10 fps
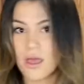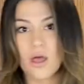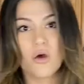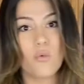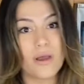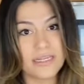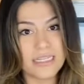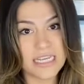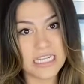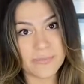1
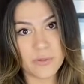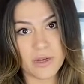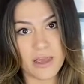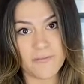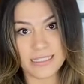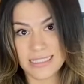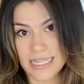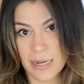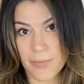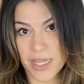teaspoon of
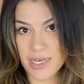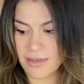cinnamon.